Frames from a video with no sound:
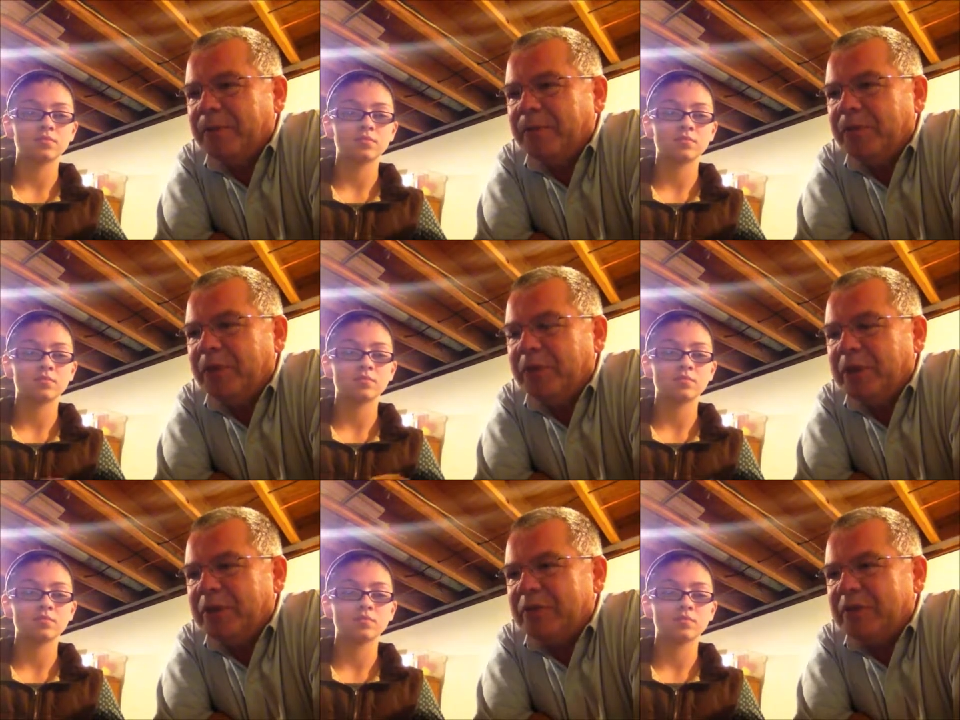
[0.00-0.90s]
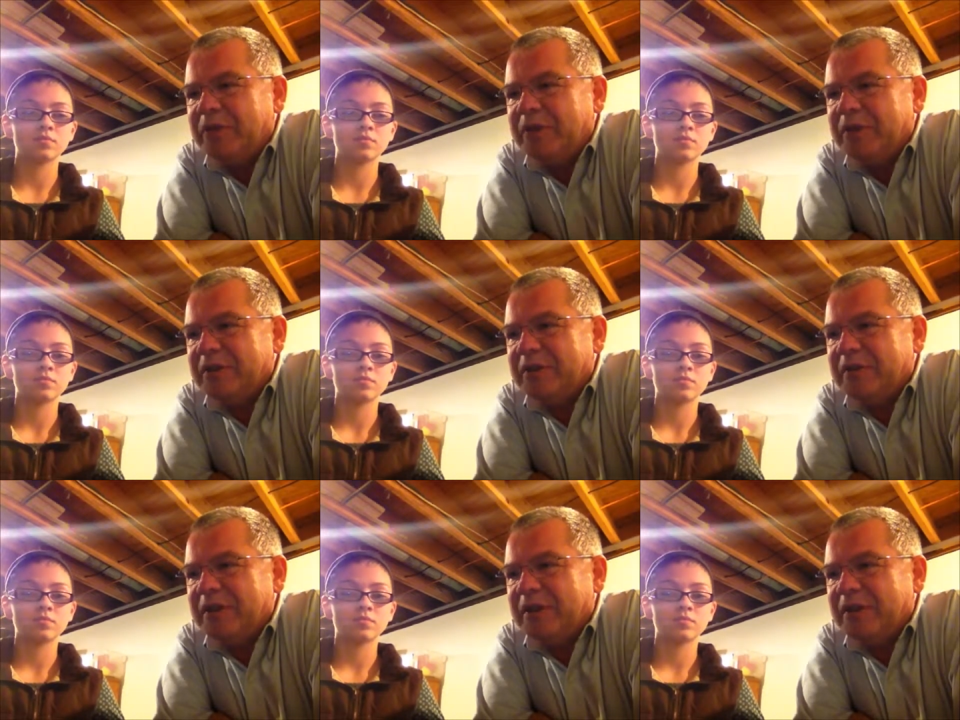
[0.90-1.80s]
Speaker 1: So it'll be interesting to
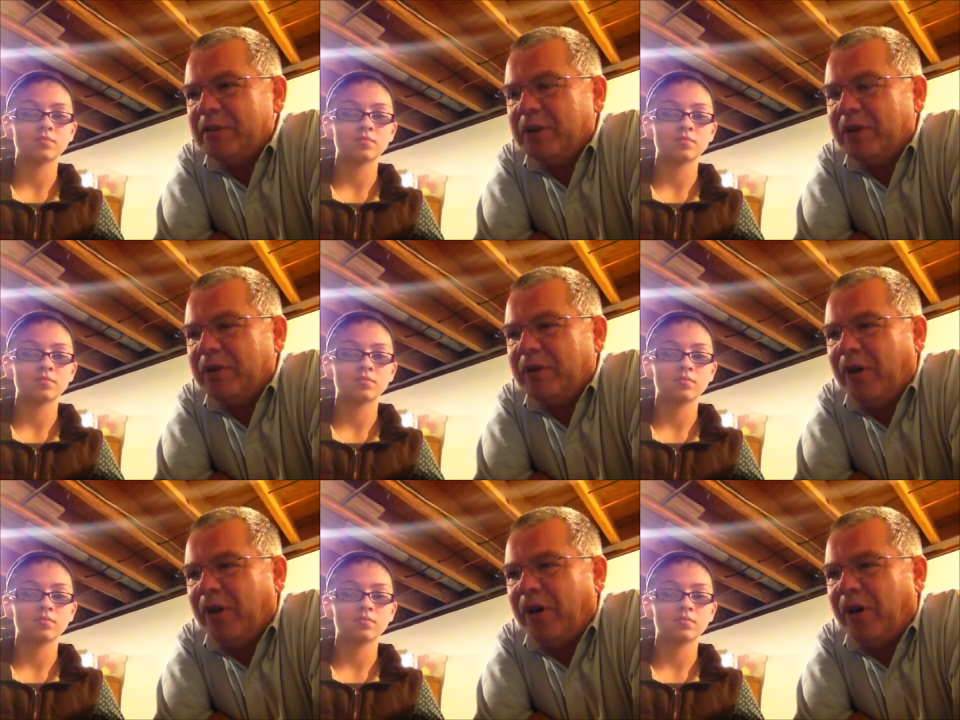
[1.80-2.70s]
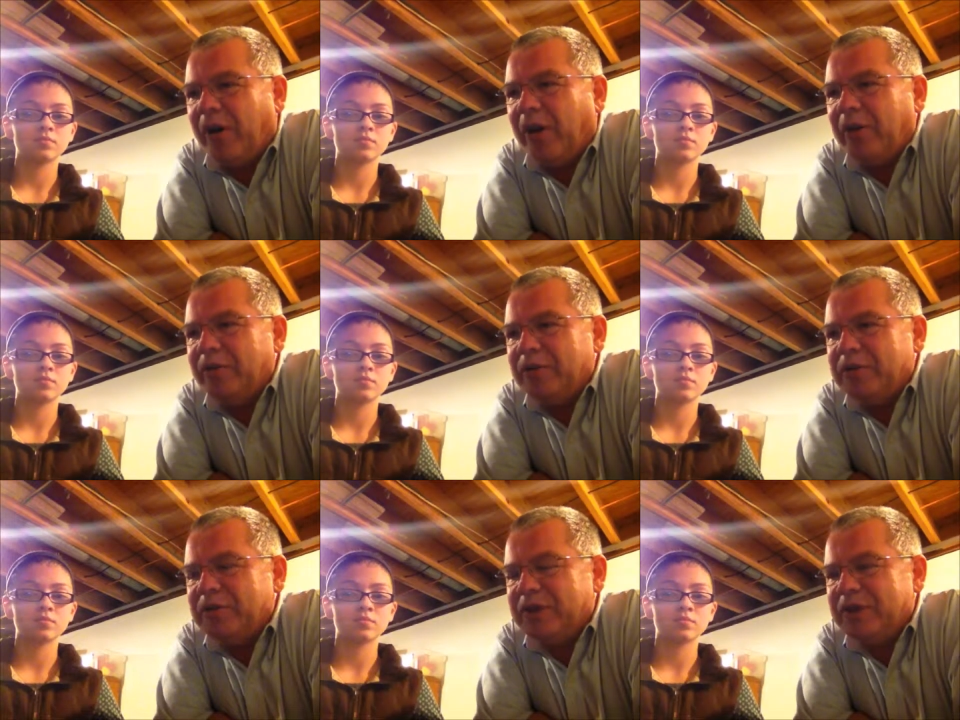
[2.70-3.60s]
see. But all of
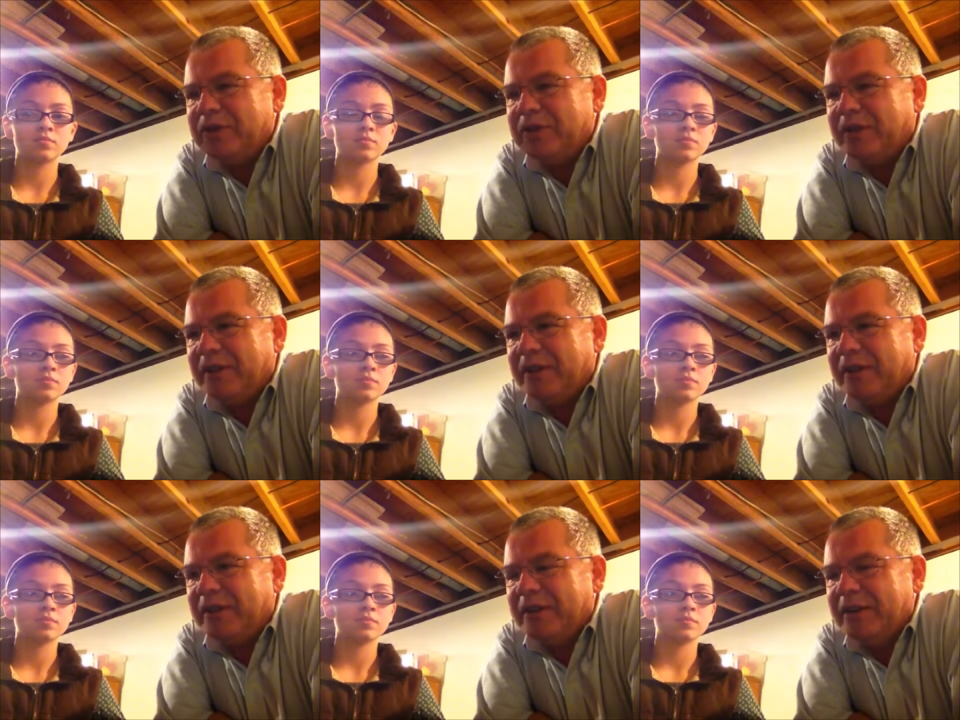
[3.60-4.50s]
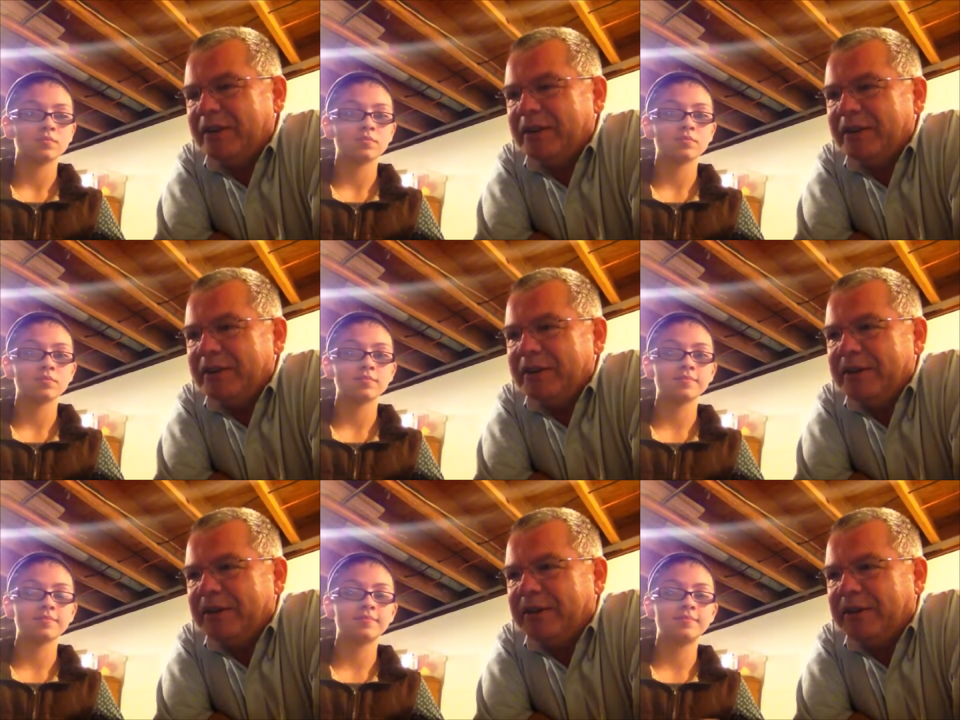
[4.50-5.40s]
those changes, I think,
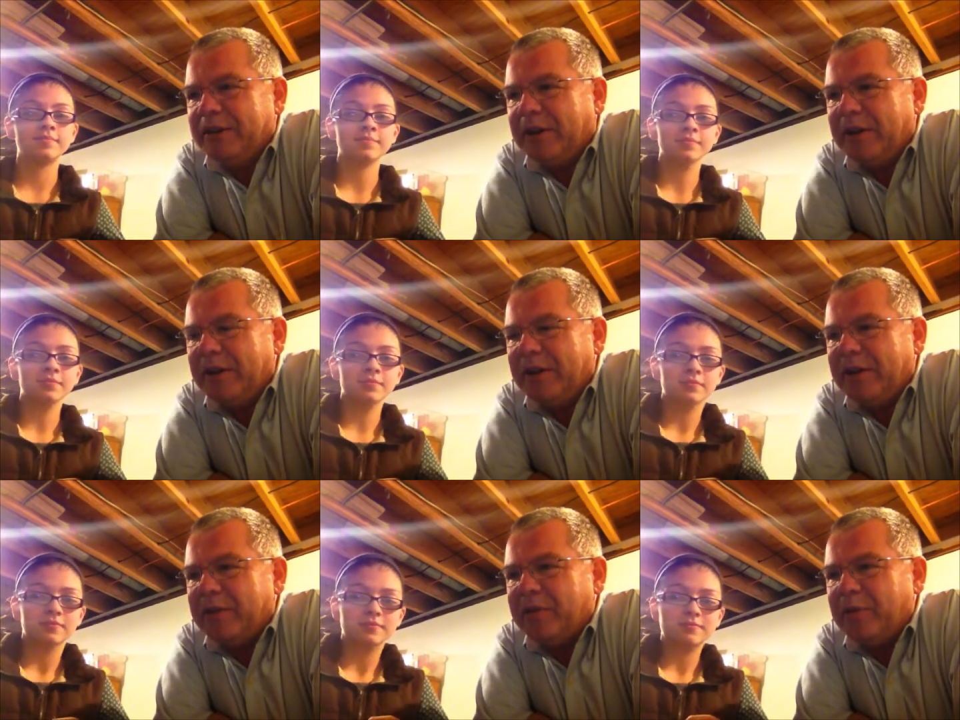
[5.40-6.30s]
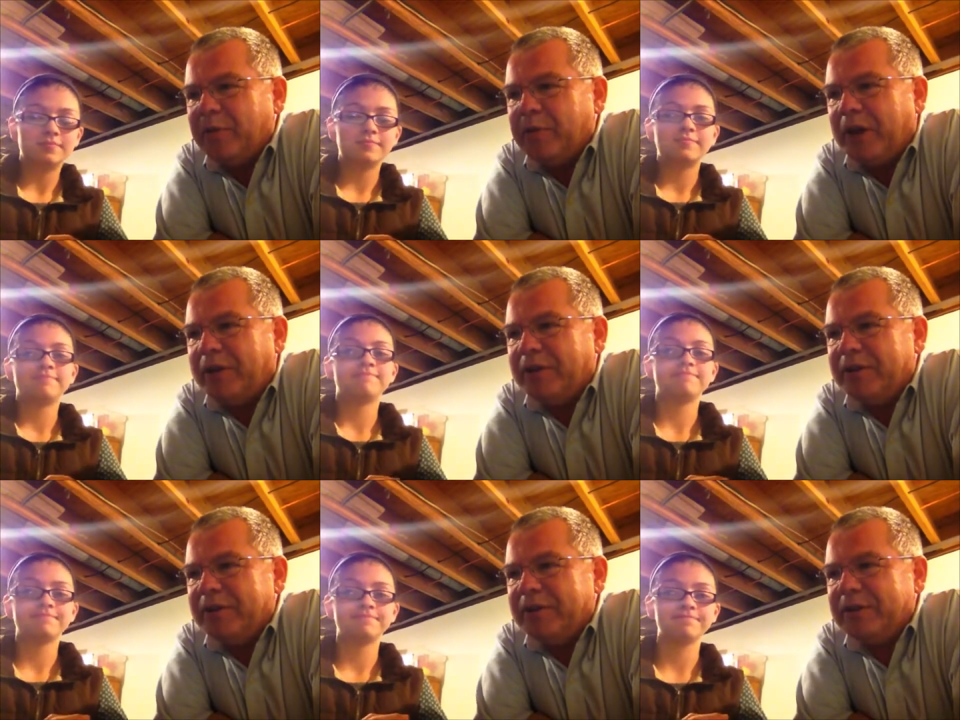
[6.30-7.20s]
uh, I think are for the better
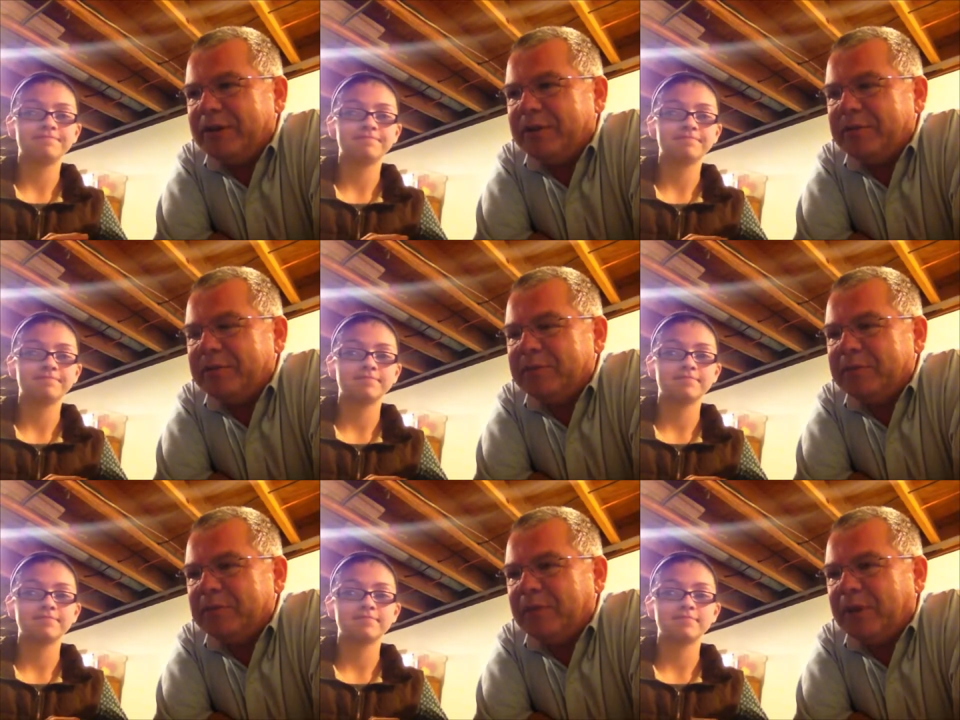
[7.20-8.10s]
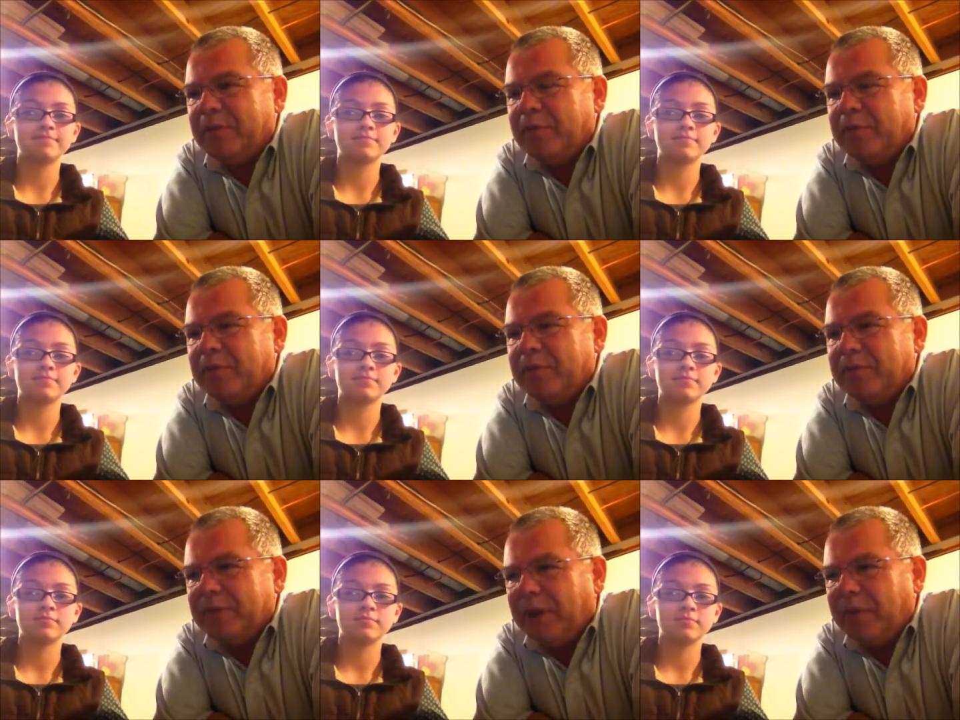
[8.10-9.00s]
um, of
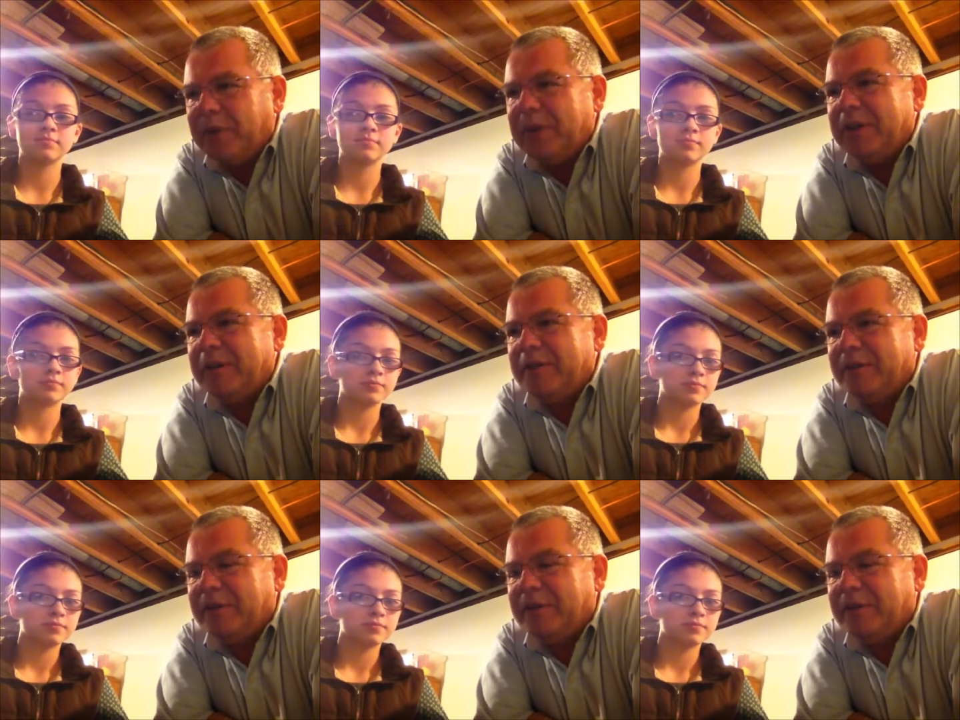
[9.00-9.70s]
helping kids to